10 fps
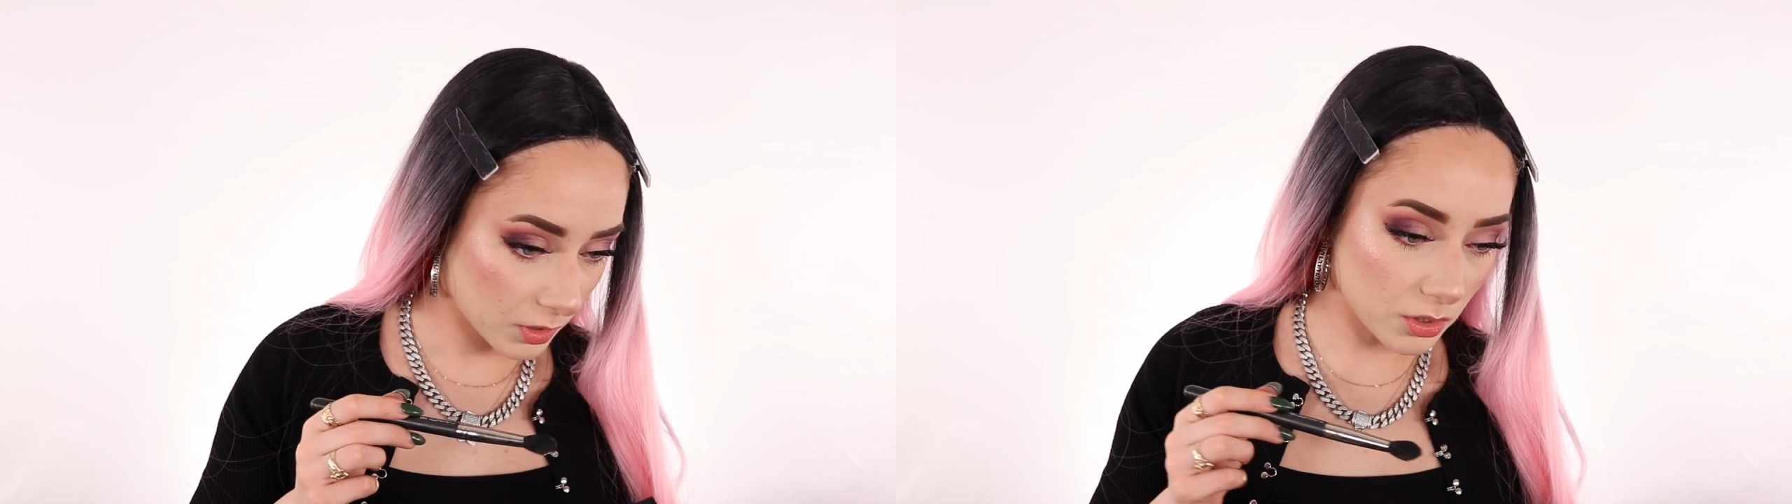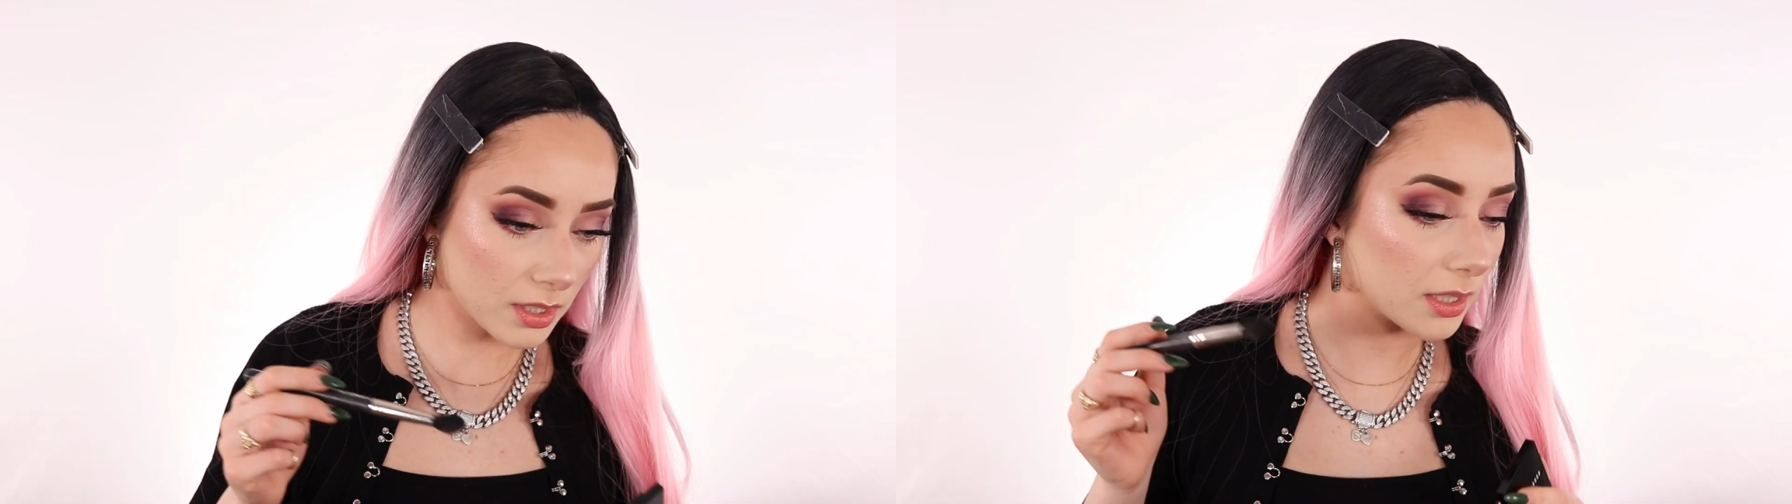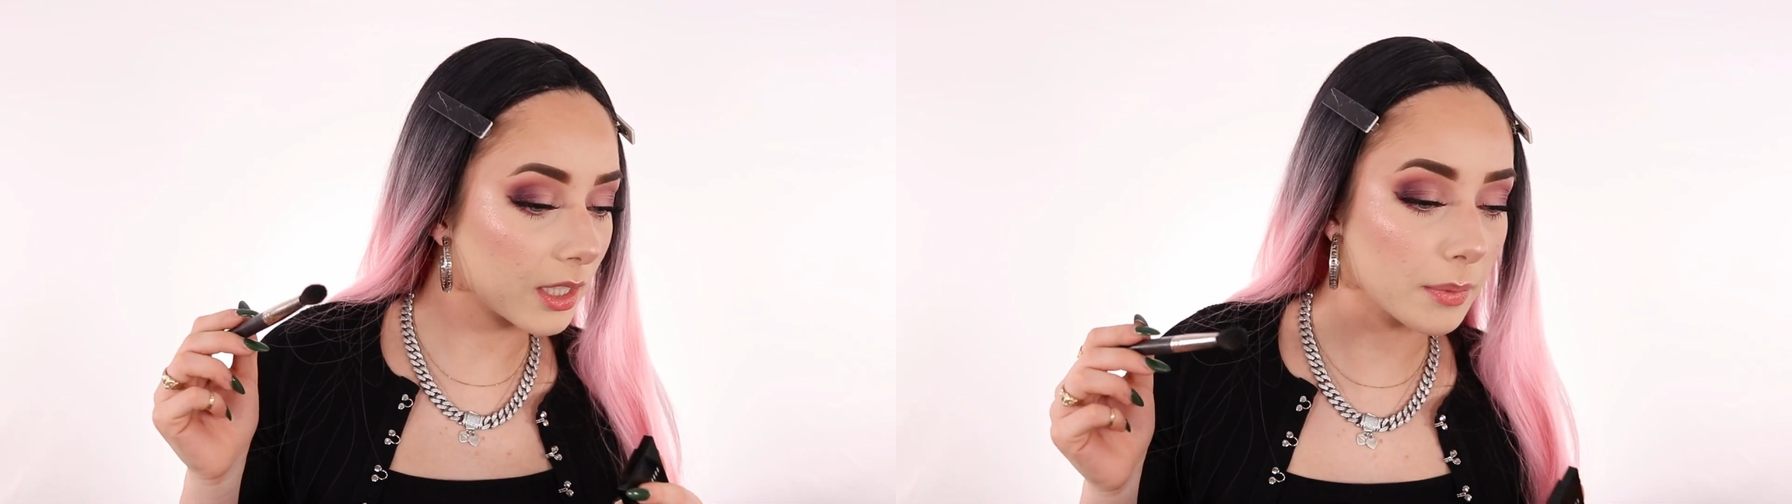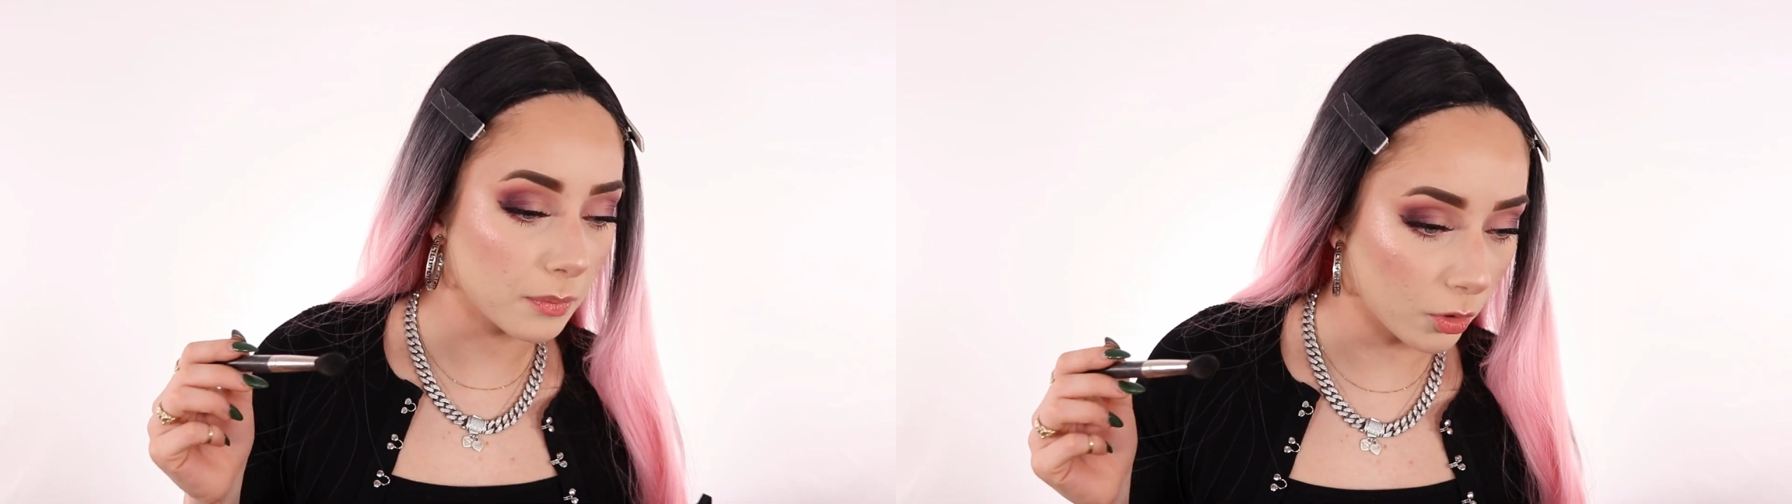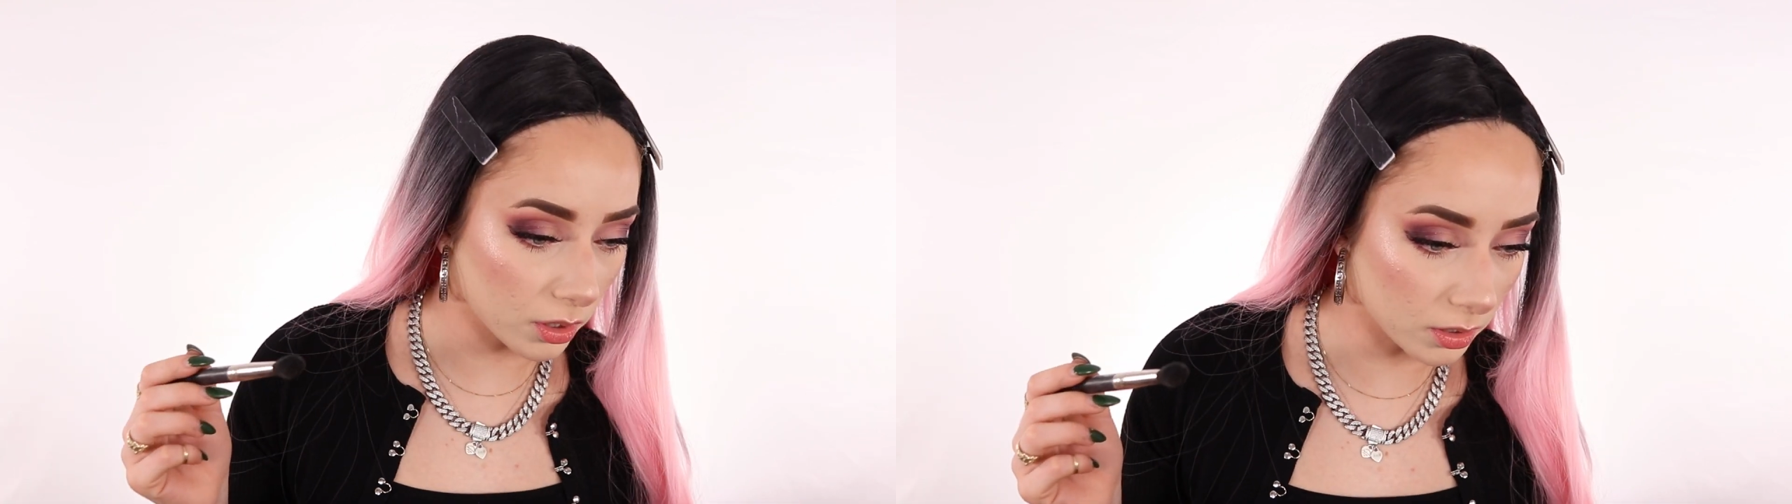There's a little bit
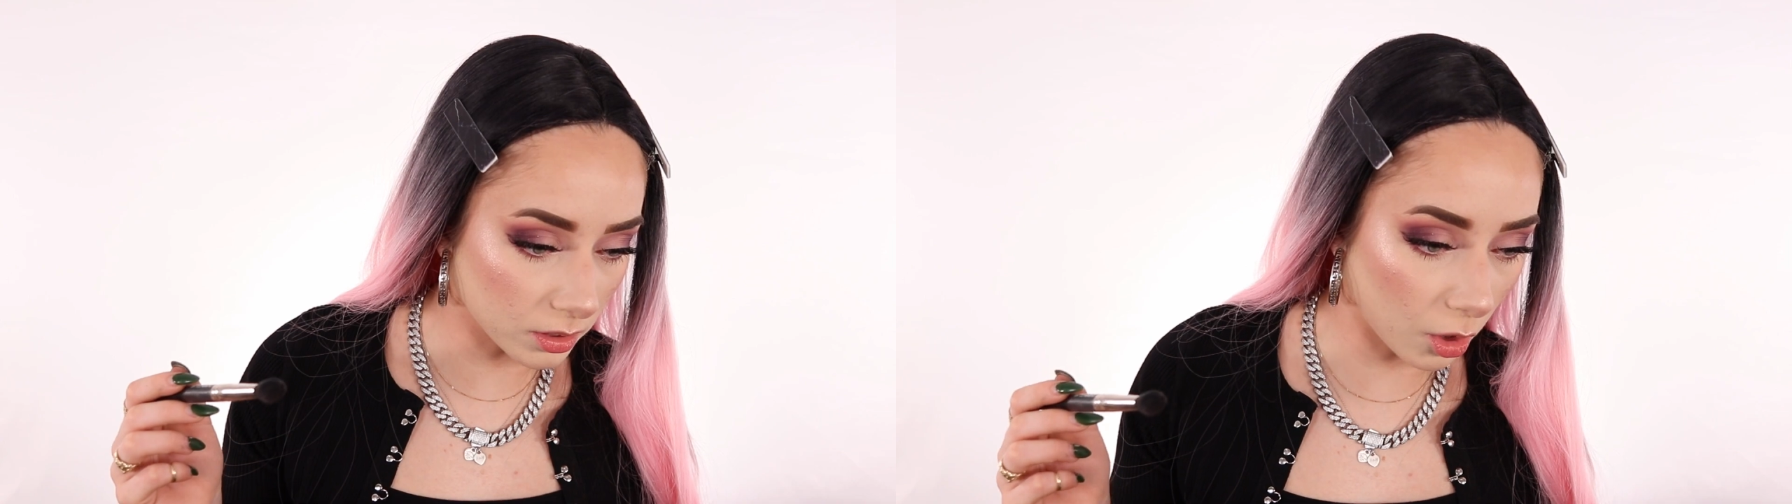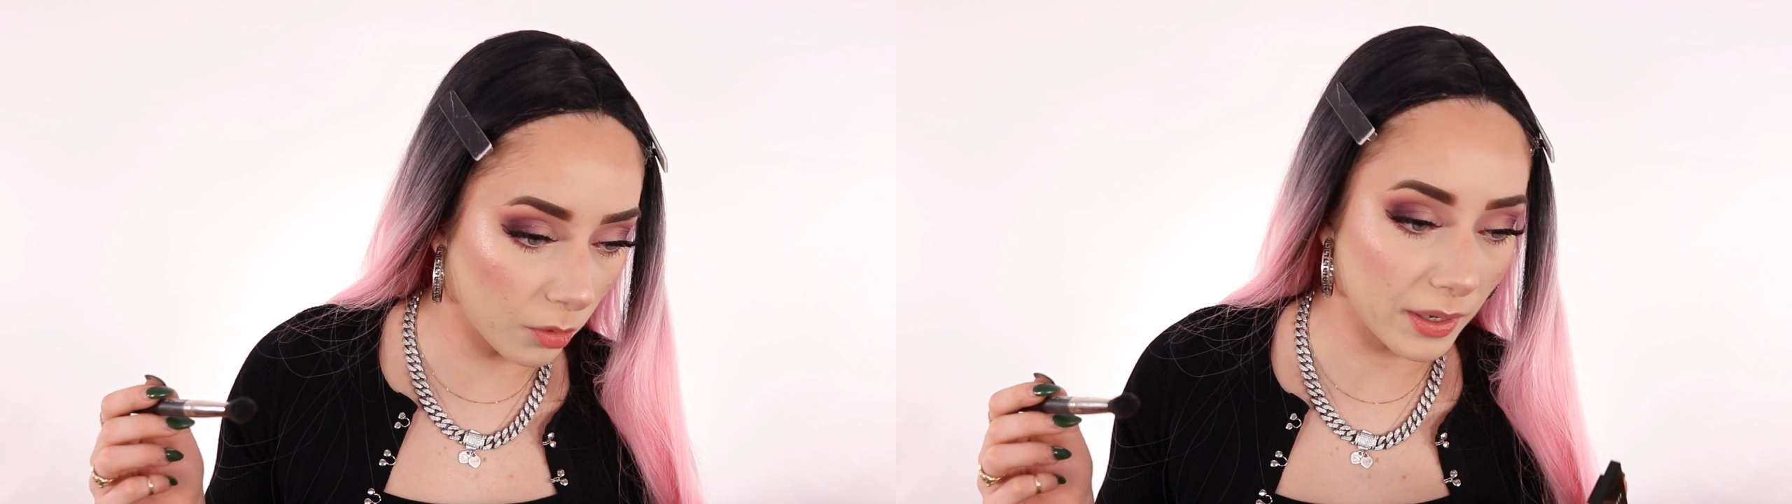more glow,